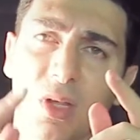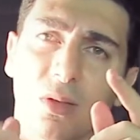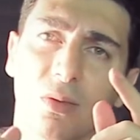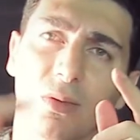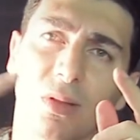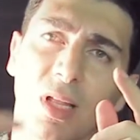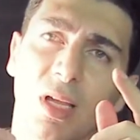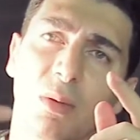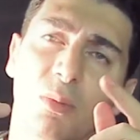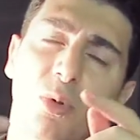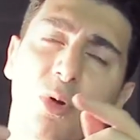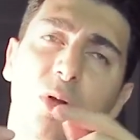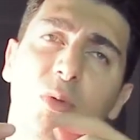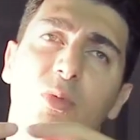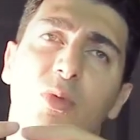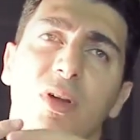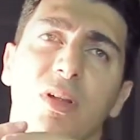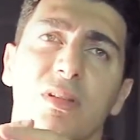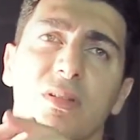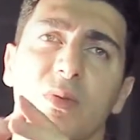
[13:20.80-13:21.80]
light bulb
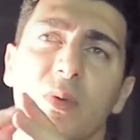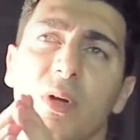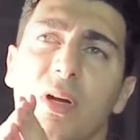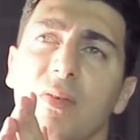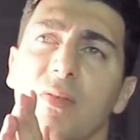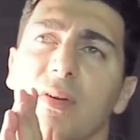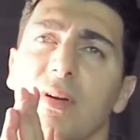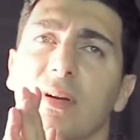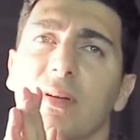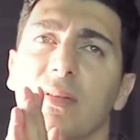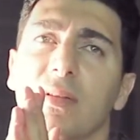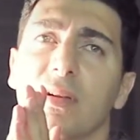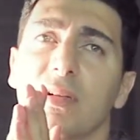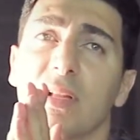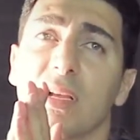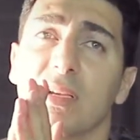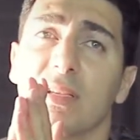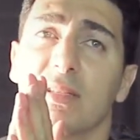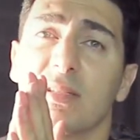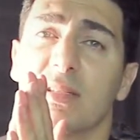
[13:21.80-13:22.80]
ones, whatever. There's
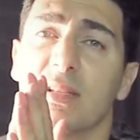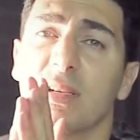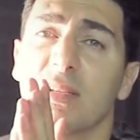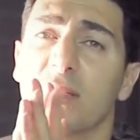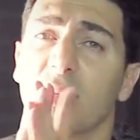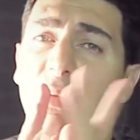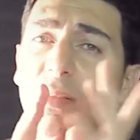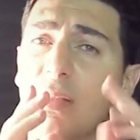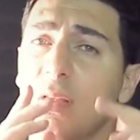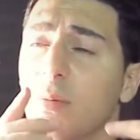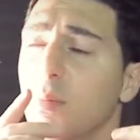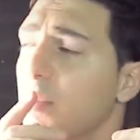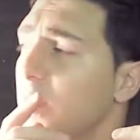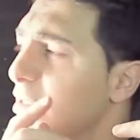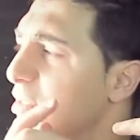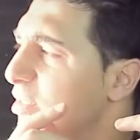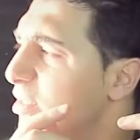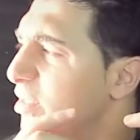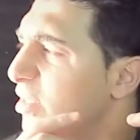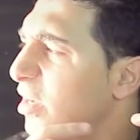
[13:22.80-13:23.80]
like 6 of them
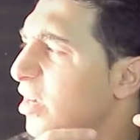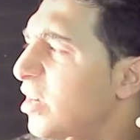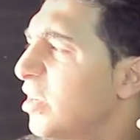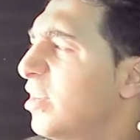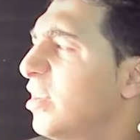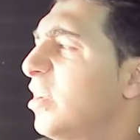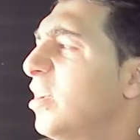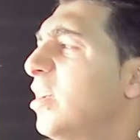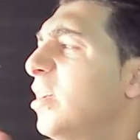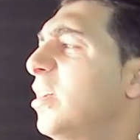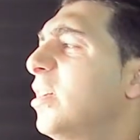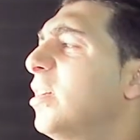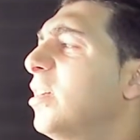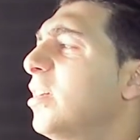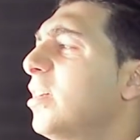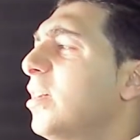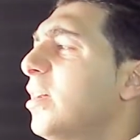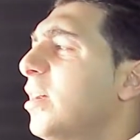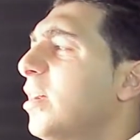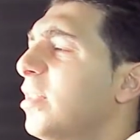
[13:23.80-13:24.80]
inside,
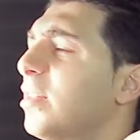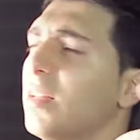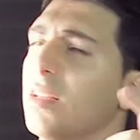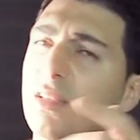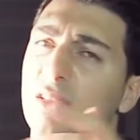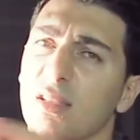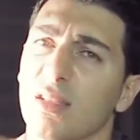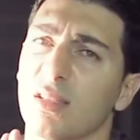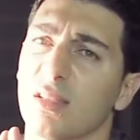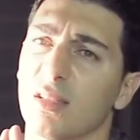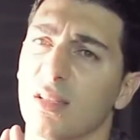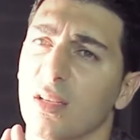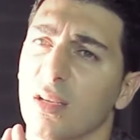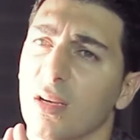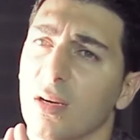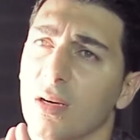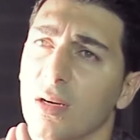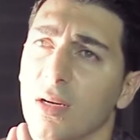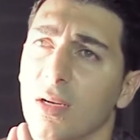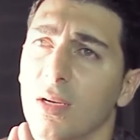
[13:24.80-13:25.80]
and this is
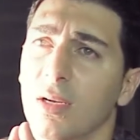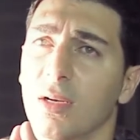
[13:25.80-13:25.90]
here.